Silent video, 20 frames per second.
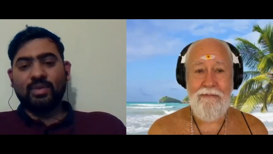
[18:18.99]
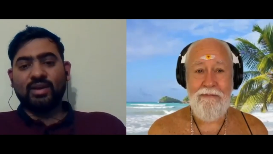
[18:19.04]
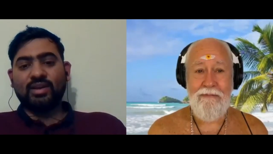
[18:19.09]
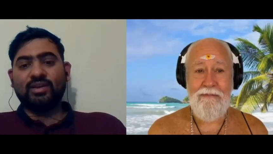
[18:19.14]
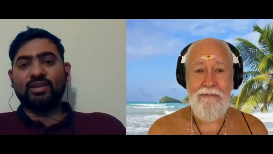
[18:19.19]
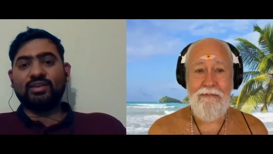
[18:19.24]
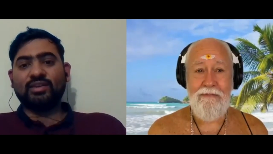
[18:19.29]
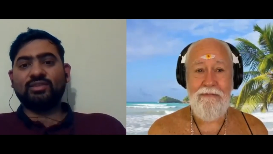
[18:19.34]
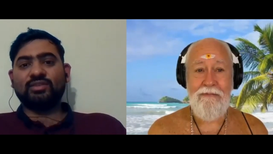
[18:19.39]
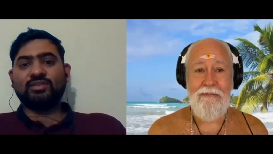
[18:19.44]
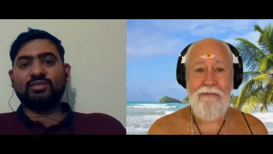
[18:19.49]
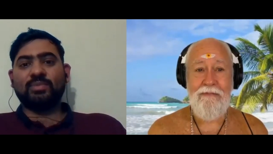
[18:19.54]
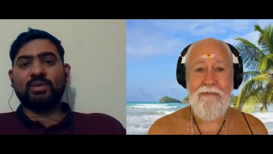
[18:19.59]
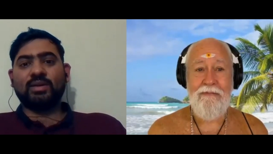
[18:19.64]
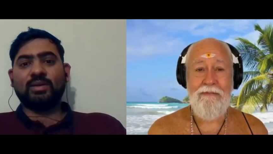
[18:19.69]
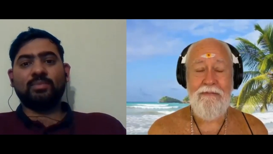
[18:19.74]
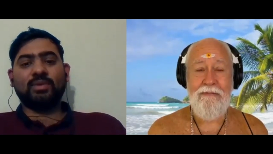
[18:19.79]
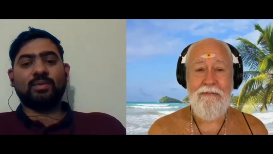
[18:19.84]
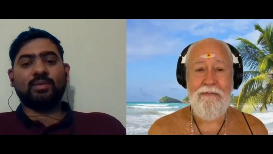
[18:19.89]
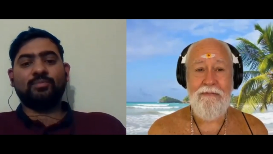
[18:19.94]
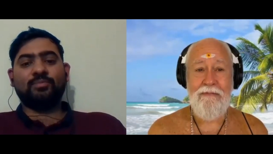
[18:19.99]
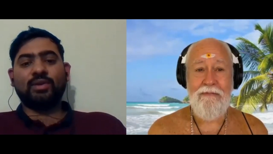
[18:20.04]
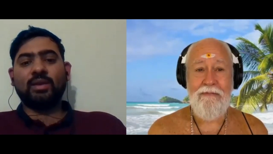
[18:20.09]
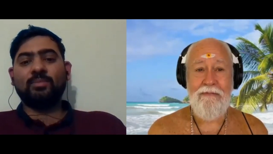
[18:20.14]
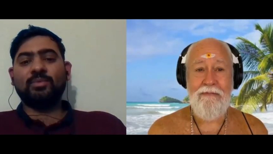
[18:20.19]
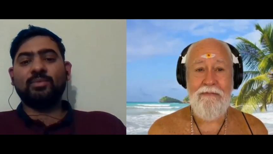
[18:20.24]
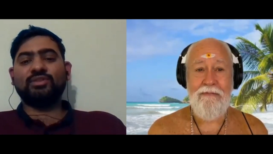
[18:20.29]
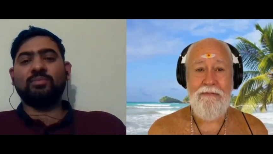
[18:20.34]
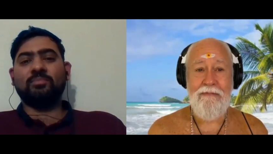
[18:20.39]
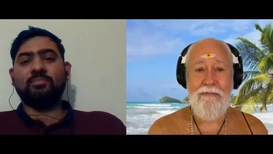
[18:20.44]
Speaker 1: Meditation has become like
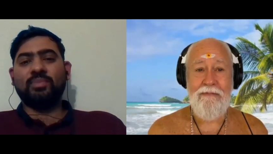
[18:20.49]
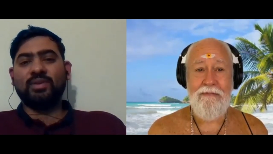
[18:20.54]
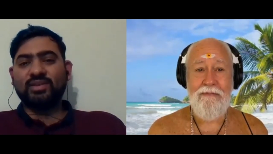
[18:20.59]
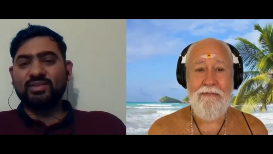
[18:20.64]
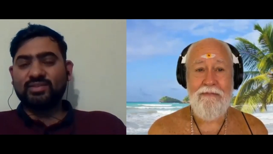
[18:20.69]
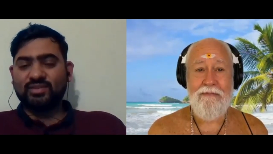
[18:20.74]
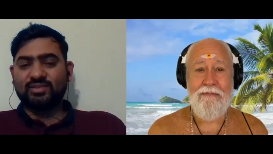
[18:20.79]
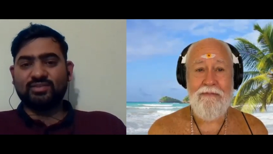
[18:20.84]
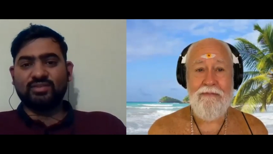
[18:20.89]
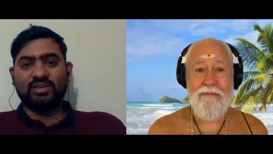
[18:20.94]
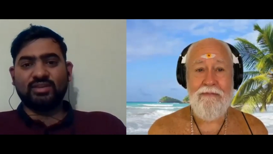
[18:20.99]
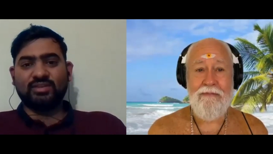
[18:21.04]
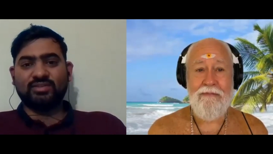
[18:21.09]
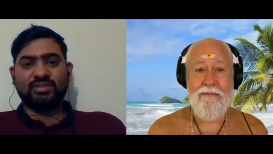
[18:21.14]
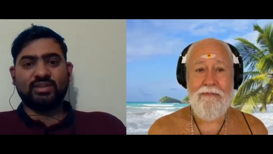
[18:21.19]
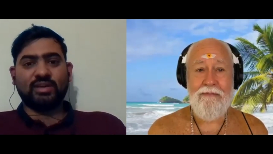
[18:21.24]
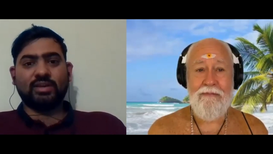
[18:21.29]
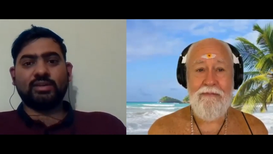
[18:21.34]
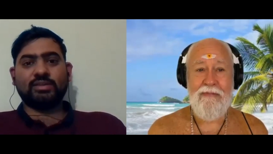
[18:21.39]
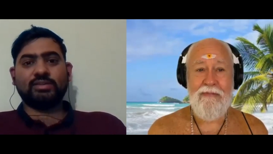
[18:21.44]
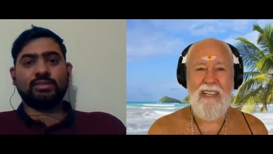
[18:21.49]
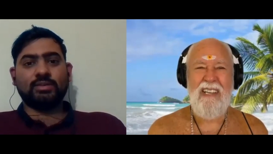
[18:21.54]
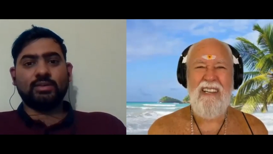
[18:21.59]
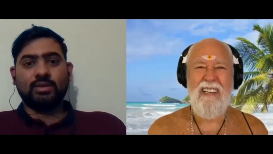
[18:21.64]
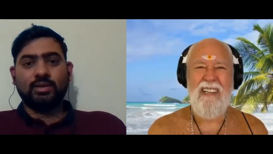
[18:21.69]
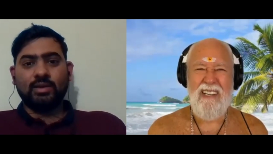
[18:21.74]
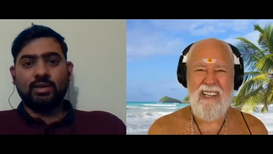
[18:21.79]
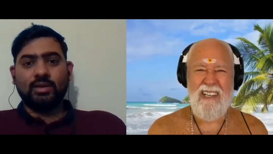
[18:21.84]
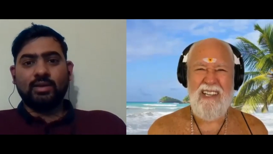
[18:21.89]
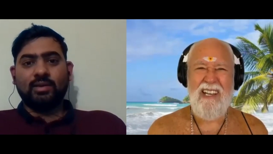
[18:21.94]
pretty much a business these days.
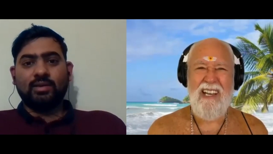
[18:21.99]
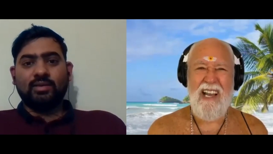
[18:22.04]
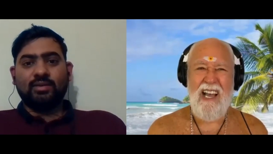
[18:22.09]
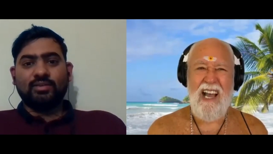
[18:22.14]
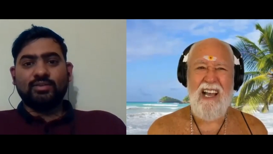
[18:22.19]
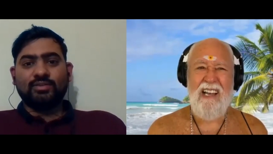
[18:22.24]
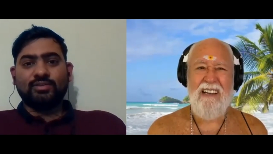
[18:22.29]
Yeah.